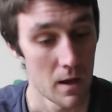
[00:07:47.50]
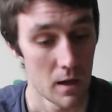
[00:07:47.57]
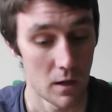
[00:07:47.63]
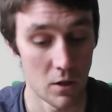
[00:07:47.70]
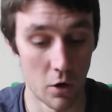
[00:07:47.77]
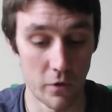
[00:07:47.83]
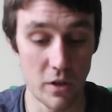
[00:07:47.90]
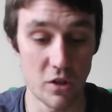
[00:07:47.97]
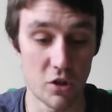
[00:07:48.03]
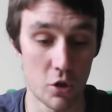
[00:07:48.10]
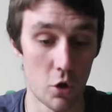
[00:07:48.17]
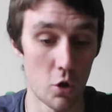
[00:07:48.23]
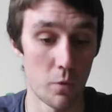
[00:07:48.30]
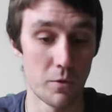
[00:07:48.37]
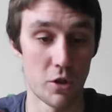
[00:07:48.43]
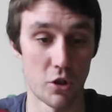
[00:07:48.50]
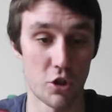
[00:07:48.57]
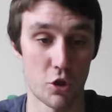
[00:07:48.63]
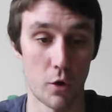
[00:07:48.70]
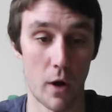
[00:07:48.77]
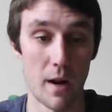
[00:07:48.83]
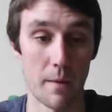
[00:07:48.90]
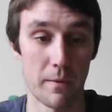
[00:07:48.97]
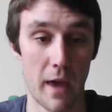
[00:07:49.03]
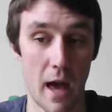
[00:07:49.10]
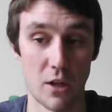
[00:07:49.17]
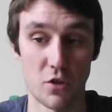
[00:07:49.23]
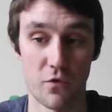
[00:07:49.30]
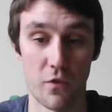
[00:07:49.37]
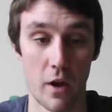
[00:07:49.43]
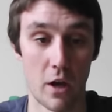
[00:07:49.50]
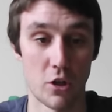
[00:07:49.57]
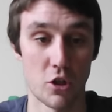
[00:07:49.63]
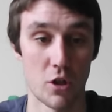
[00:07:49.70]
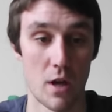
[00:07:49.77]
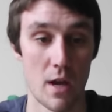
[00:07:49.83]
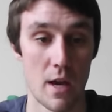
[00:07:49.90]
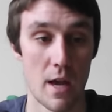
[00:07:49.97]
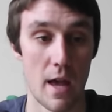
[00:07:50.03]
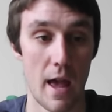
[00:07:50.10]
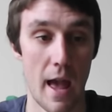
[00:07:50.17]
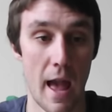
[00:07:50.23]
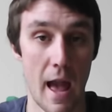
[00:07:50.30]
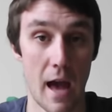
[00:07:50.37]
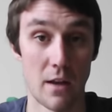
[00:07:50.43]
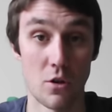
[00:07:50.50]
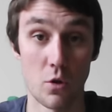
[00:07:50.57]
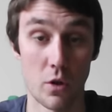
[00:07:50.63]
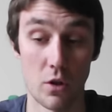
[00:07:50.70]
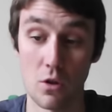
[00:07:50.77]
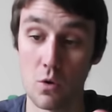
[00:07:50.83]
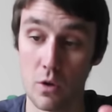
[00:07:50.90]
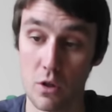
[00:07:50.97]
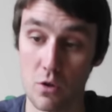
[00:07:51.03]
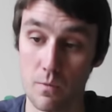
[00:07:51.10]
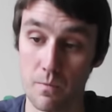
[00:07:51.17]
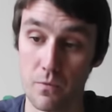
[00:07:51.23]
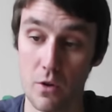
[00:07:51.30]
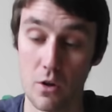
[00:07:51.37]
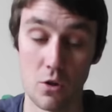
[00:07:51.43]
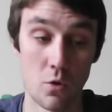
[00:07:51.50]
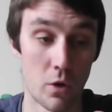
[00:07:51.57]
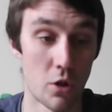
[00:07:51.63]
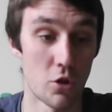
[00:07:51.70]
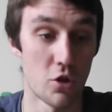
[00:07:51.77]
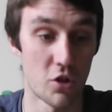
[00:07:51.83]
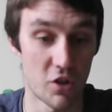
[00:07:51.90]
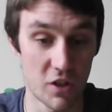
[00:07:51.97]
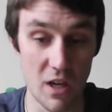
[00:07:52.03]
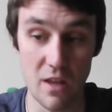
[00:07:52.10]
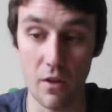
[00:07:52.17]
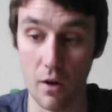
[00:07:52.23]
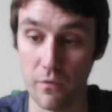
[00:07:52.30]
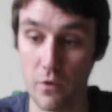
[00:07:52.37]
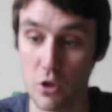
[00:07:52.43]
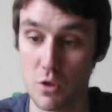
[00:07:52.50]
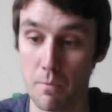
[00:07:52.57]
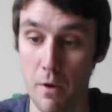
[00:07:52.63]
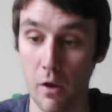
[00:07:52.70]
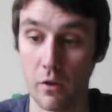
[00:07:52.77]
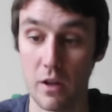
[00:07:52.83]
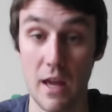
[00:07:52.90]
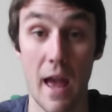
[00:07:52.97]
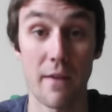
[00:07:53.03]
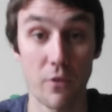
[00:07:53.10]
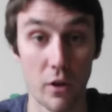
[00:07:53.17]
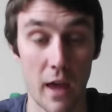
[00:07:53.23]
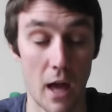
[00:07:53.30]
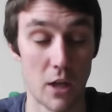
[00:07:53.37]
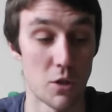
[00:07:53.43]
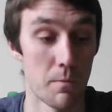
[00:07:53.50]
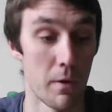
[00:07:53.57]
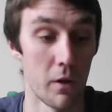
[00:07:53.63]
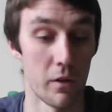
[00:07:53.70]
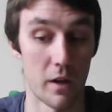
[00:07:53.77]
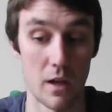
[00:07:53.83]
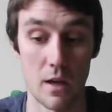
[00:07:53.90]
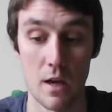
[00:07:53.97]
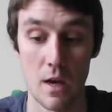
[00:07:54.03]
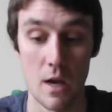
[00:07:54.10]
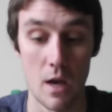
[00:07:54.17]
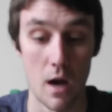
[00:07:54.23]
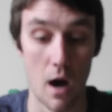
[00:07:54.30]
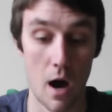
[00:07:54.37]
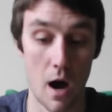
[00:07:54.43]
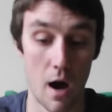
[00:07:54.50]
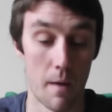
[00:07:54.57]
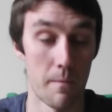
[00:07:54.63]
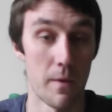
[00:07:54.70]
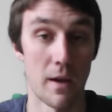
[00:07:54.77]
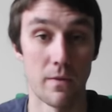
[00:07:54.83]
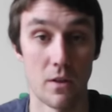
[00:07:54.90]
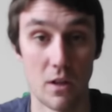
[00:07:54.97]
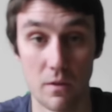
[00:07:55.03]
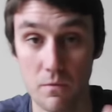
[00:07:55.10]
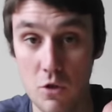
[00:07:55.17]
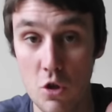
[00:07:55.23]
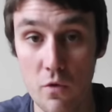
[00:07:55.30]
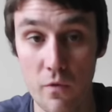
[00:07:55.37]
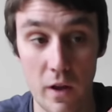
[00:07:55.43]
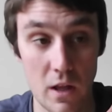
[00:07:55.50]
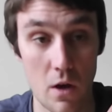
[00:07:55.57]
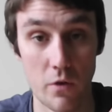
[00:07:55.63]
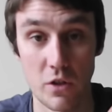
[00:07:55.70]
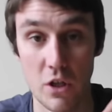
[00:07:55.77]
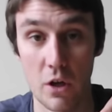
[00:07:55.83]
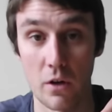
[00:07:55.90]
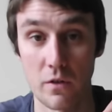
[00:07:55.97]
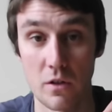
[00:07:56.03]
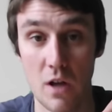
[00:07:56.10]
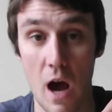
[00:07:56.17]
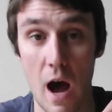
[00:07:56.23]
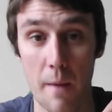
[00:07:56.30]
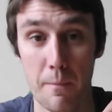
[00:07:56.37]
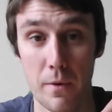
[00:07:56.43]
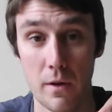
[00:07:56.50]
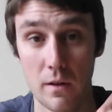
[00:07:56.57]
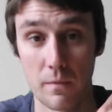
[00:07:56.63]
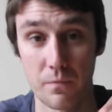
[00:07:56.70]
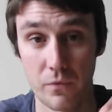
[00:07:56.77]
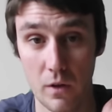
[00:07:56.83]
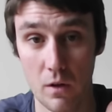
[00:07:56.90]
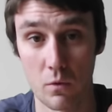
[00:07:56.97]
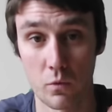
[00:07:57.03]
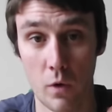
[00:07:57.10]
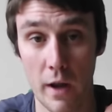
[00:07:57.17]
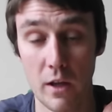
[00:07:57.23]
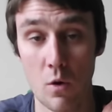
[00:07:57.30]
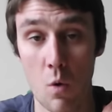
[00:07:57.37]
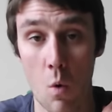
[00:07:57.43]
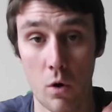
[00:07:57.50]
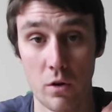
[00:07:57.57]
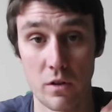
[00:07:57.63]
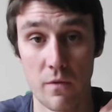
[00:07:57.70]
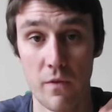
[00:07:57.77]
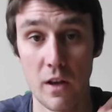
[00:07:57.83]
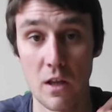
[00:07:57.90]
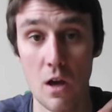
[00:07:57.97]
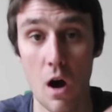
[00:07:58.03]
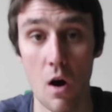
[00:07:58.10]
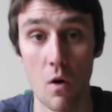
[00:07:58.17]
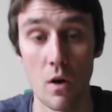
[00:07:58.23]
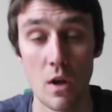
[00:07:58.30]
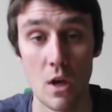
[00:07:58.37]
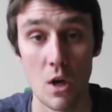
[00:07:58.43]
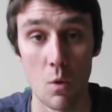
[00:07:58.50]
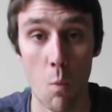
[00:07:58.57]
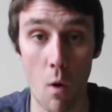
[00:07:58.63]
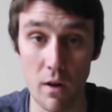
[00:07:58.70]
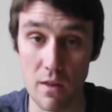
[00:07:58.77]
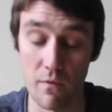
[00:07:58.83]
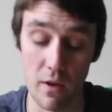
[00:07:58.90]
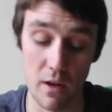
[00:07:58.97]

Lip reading: you know, these tubes just straight up catch fish, and you can see their fishability and their catchability in the two videos here in the top right corner of the video. One of the